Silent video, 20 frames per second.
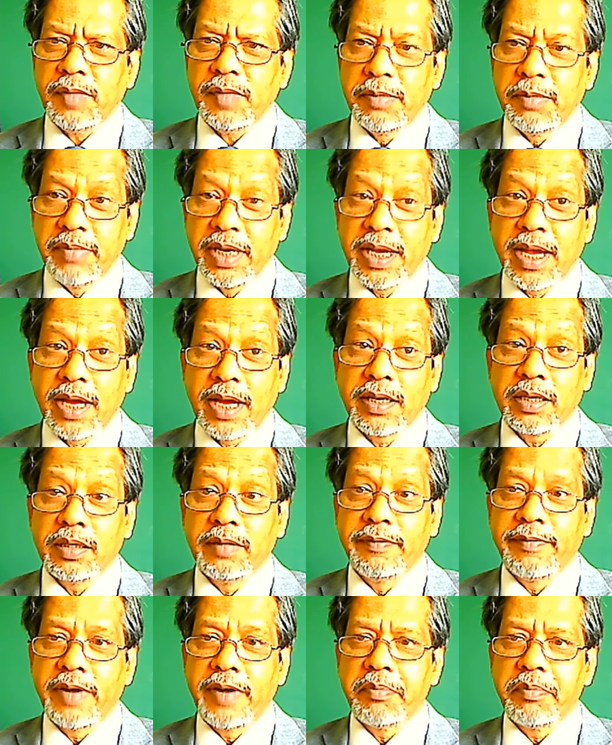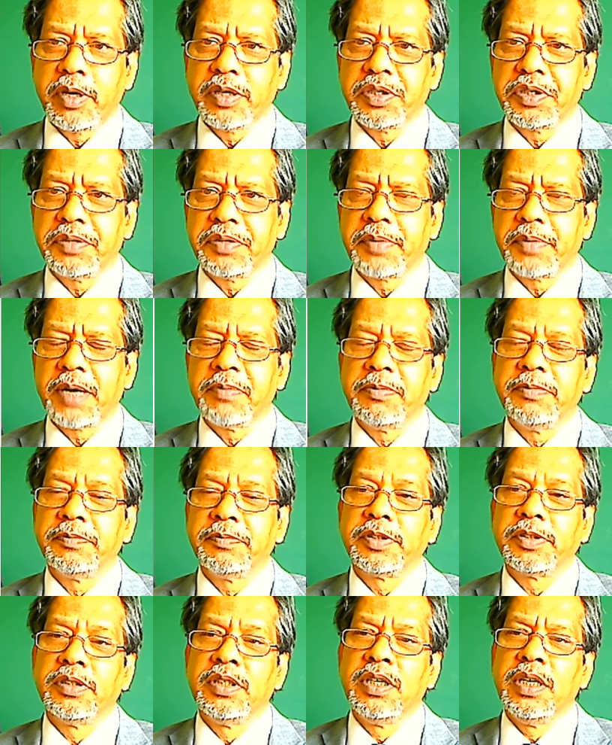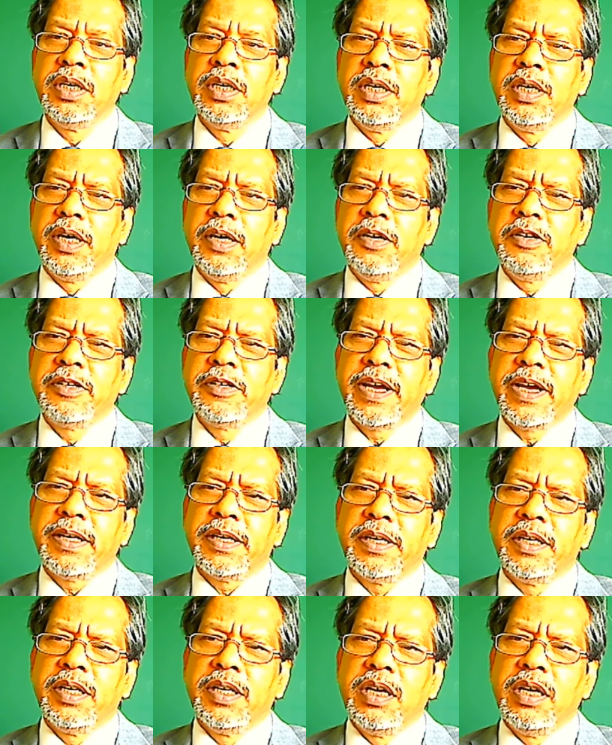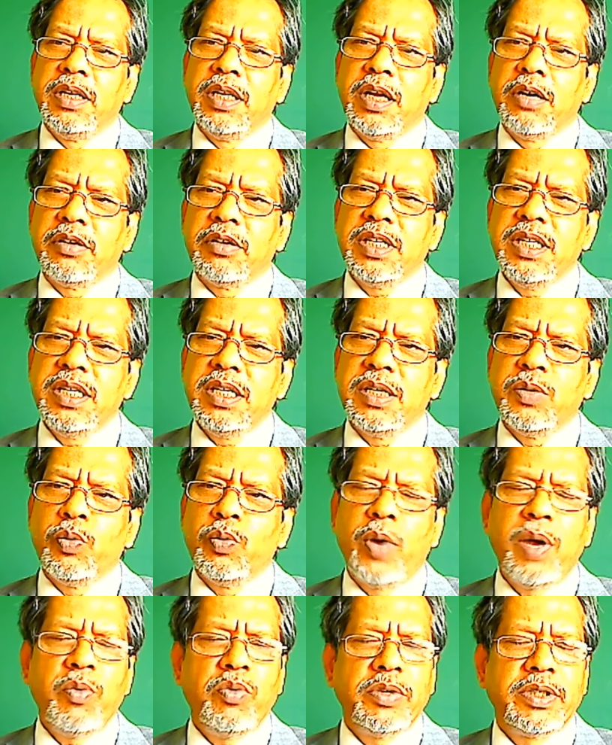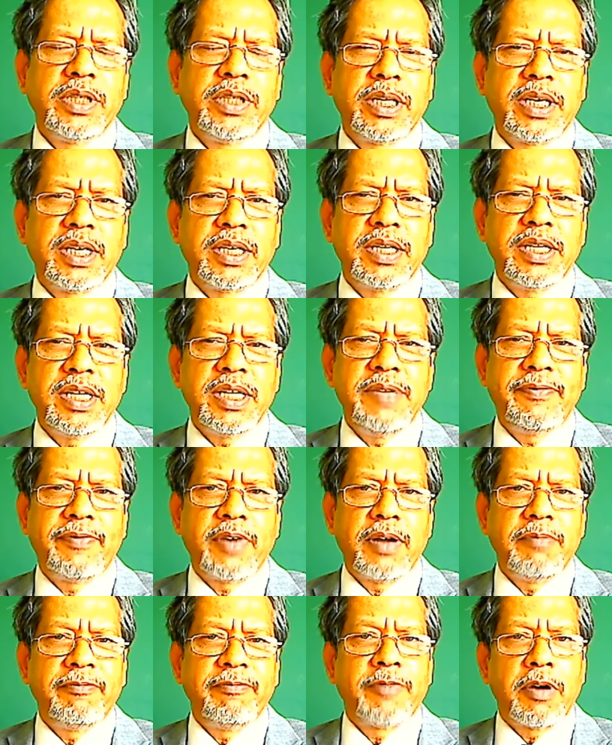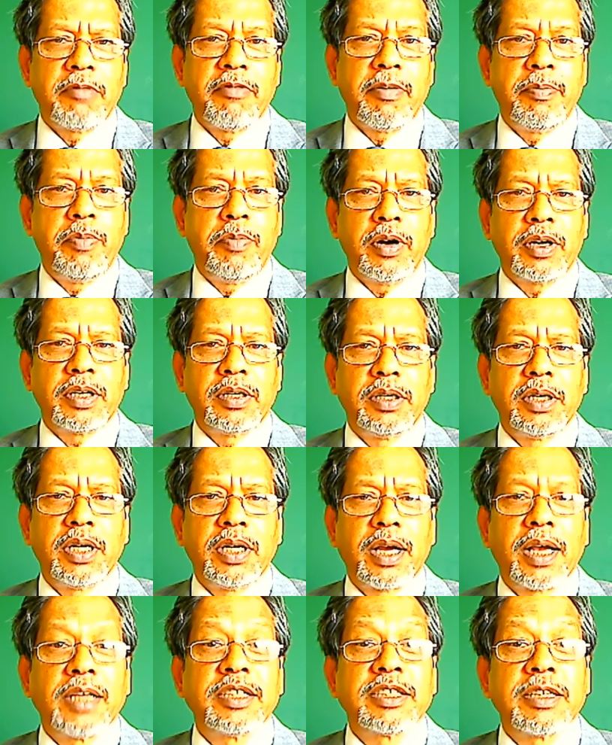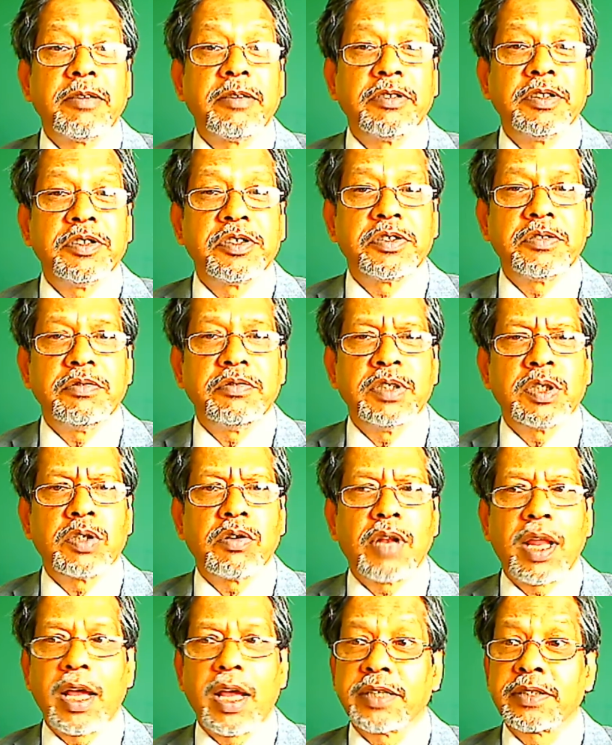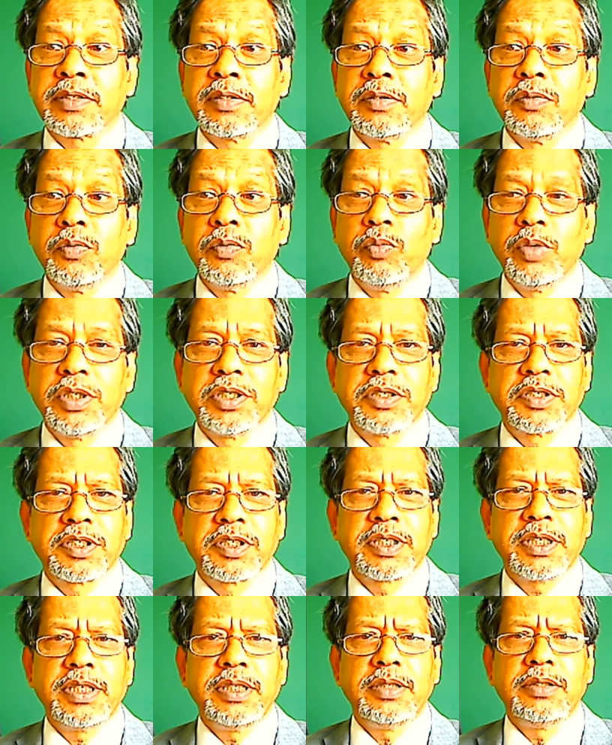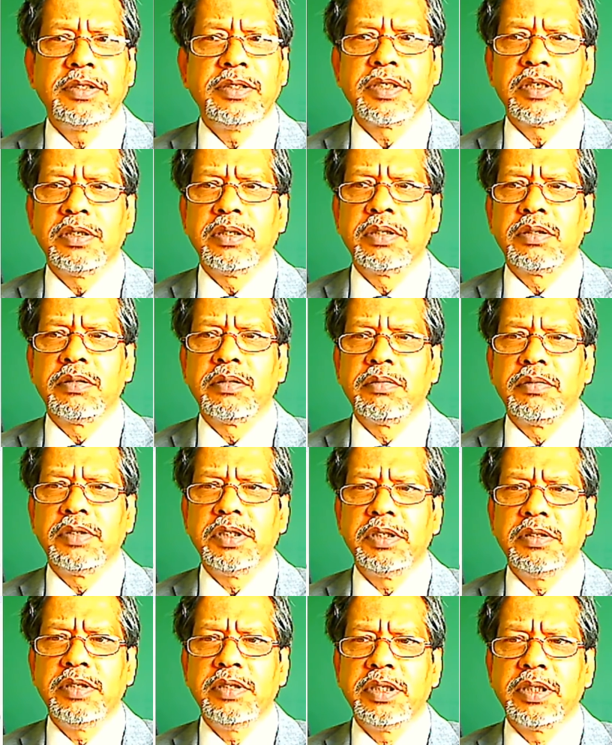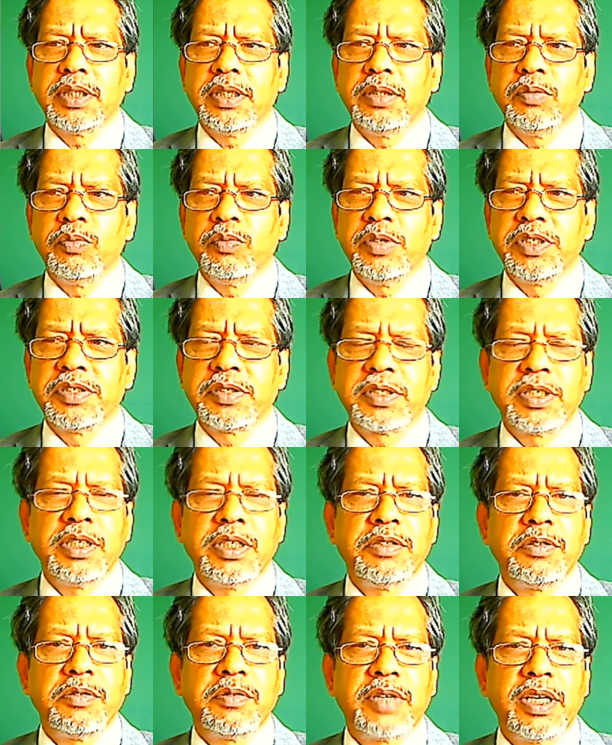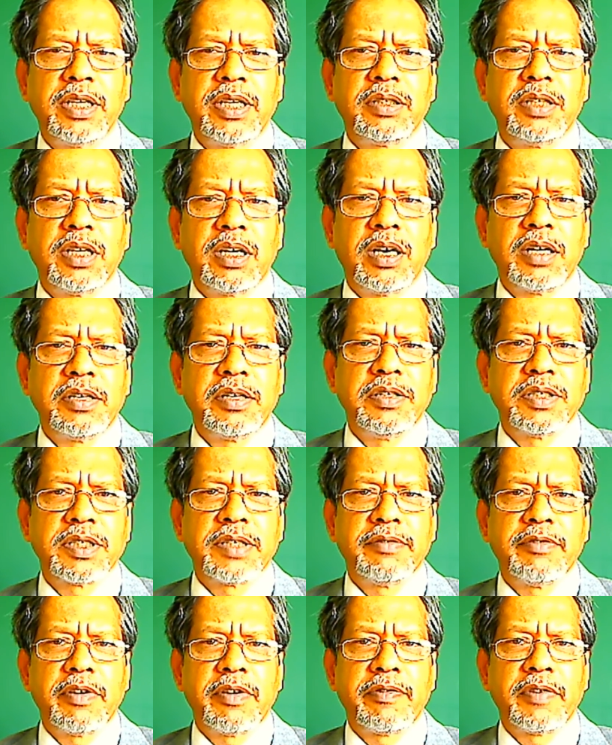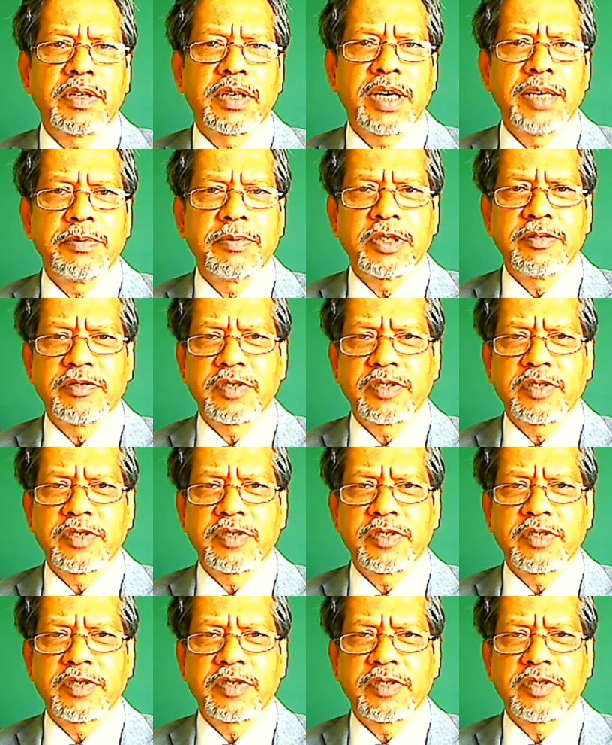mechanical vibration problems. Okay, now E, where would they get E from? From a book. Some of the students will ask, which steel, sir? You didn't tell which steel to take. There are hundreds of different types of